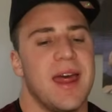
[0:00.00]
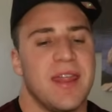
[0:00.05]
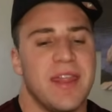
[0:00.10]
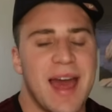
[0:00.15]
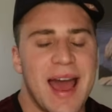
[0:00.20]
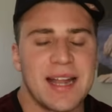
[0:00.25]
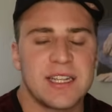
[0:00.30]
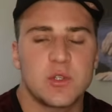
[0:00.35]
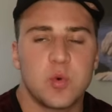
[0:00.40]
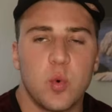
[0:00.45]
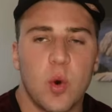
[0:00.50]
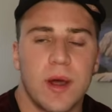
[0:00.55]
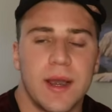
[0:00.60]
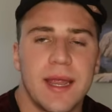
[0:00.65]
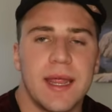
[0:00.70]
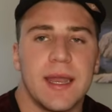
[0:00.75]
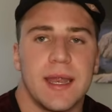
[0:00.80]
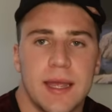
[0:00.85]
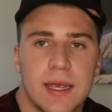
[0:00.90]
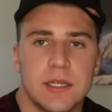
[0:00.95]
That's
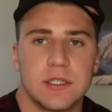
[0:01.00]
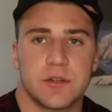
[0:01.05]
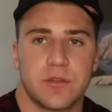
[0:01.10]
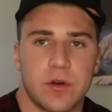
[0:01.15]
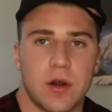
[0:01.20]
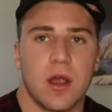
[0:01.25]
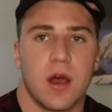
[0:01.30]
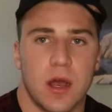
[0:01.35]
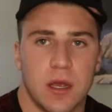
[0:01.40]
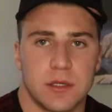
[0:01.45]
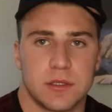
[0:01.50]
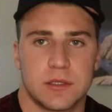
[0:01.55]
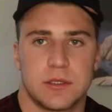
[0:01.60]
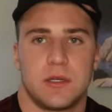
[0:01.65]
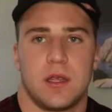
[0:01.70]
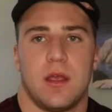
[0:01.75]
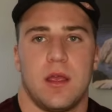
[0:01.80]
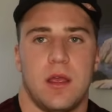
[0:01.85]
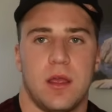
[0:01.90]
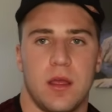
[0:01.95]
what it is for
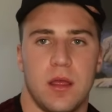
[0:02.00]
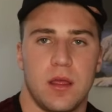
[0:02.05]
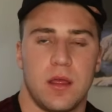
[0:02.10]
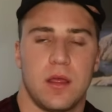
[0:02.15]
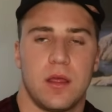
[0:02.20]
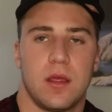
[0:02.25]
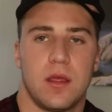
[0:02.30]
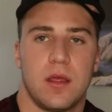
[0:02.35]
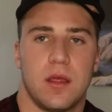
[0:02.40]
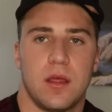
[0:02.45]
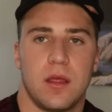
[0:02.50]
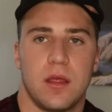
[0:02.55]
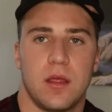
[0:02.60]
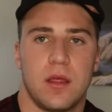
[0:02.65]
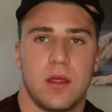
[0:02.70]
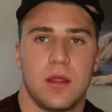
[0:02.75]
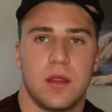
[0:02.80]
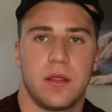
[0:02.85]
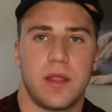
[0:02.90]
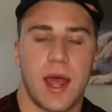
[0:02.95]
us.
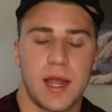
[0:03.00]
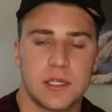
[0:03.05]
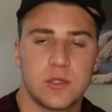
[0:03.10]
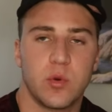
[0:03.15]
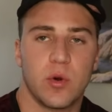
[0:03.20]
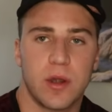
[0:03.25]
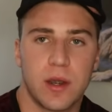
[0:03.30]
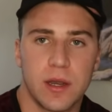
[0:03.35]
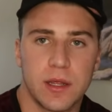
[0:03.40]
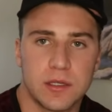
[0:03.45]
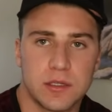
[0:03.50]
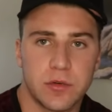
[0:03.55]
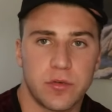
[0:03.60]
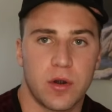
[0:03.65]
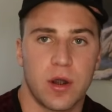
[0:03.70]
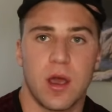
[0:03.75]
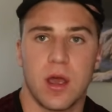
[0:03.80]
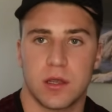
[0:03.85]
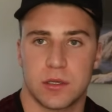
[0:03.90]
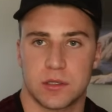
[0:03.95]
That's what it is
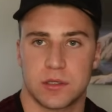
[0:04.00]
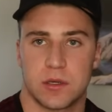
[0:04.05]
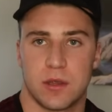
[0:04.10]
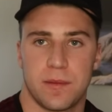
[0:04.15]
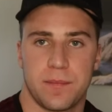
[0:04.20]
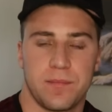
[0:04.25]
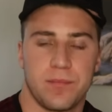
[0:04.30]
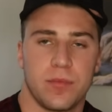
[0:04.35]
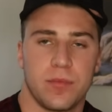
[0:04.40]
for us.